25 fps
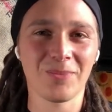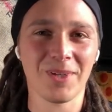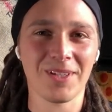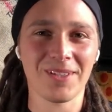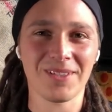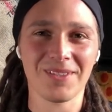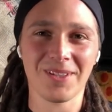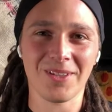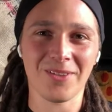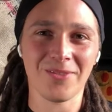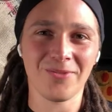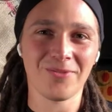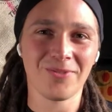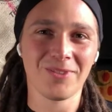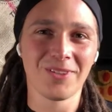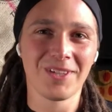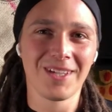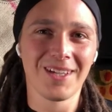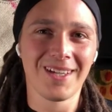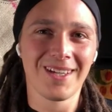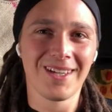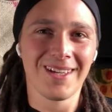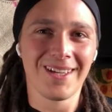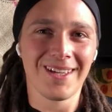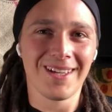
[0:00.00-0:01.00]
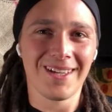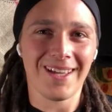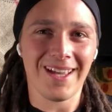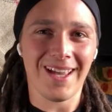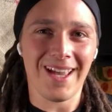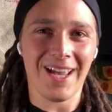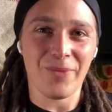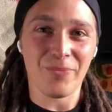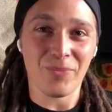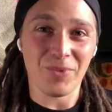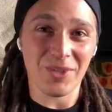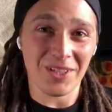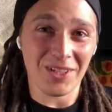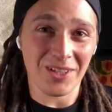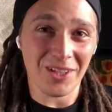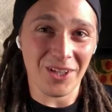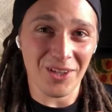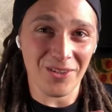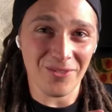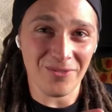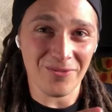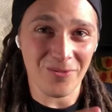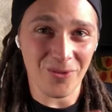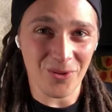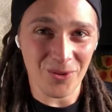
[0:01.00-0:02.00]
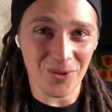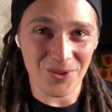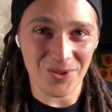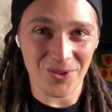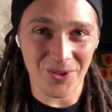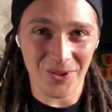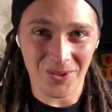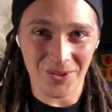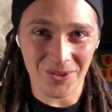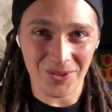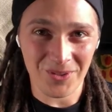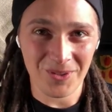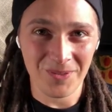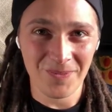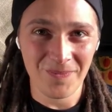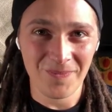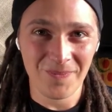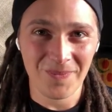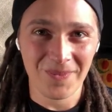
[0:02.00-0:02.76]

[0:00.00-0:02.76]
myself, and we had learnt 4 songs.